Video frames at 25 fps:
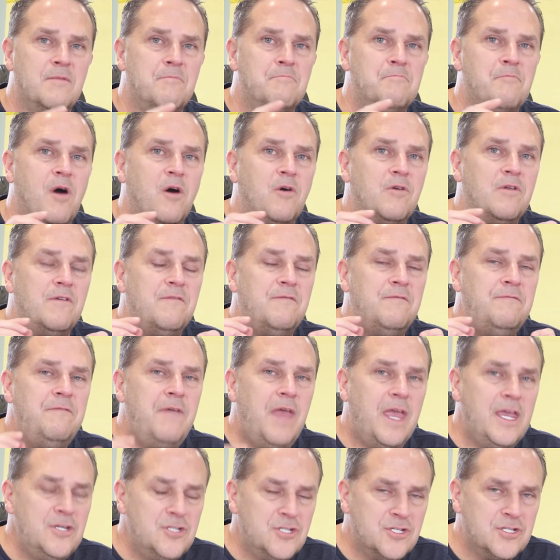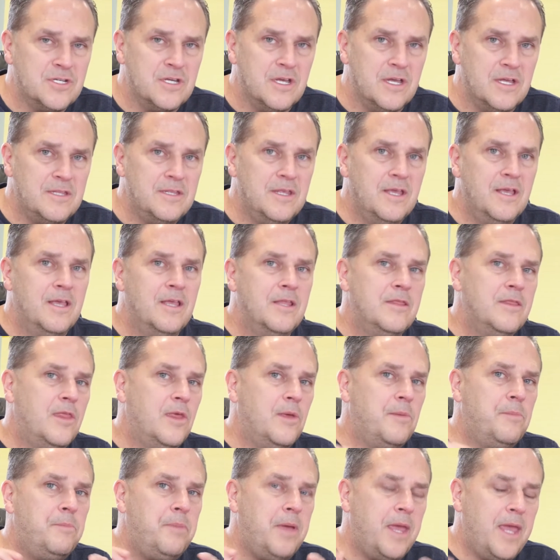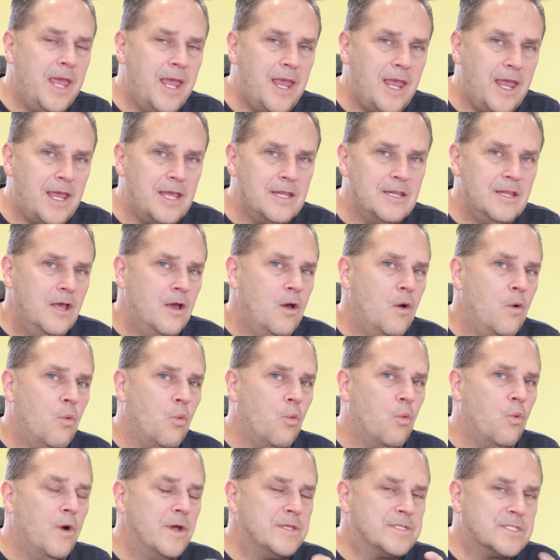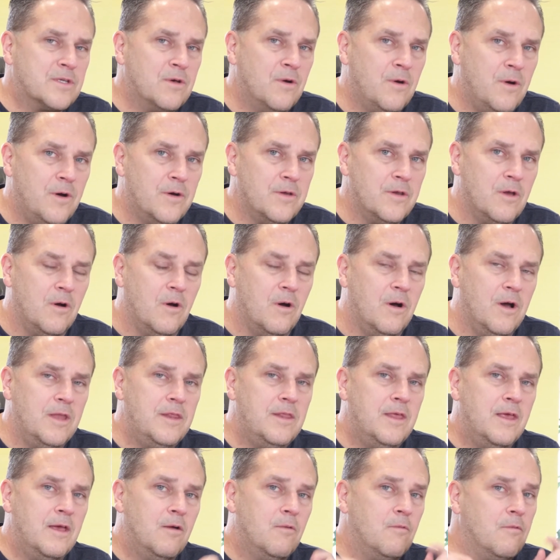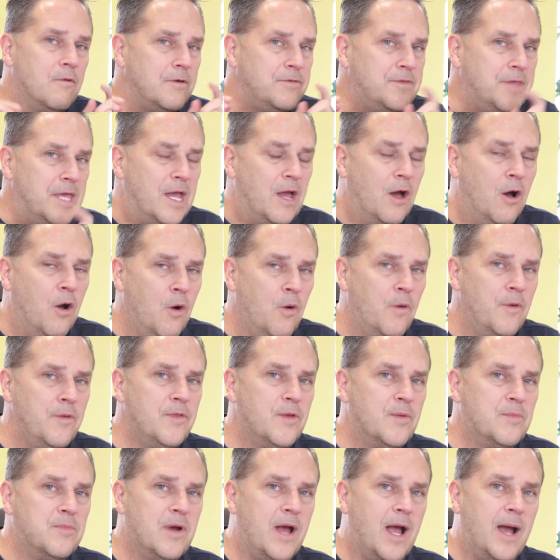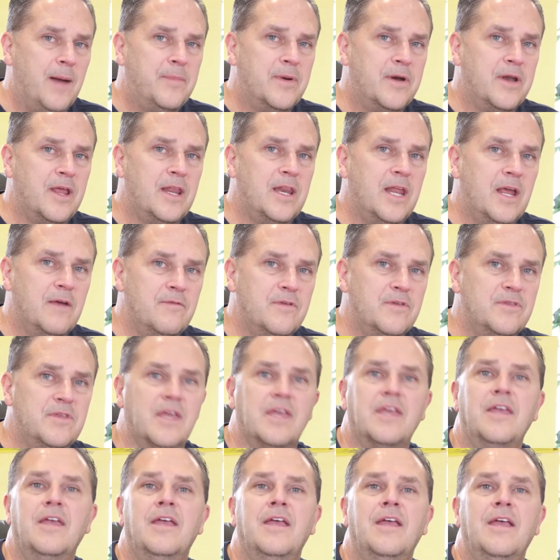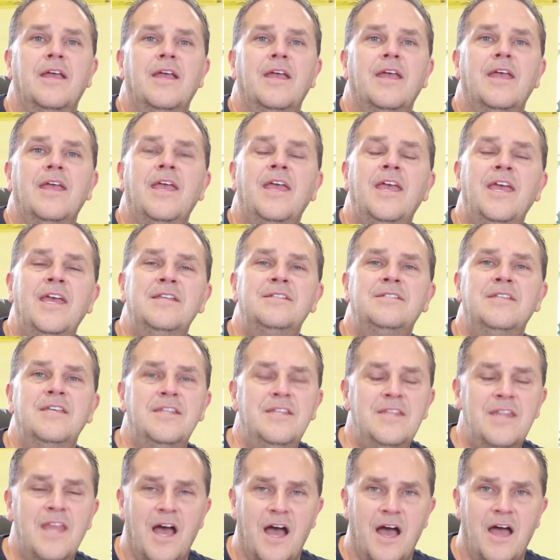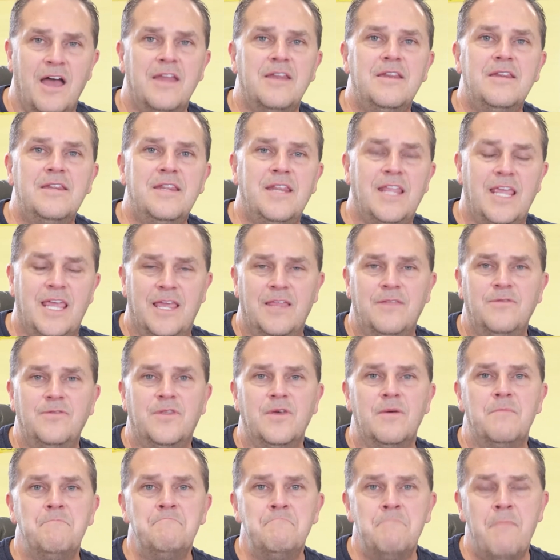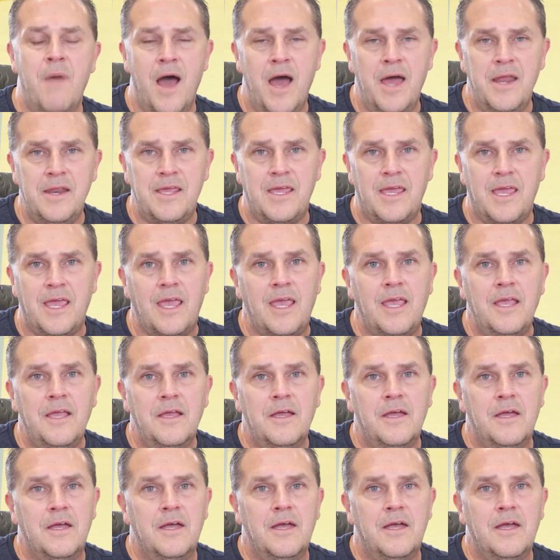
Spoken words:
the motivation, the pain, what's going on, what they owe on the property and everything. He did not need the money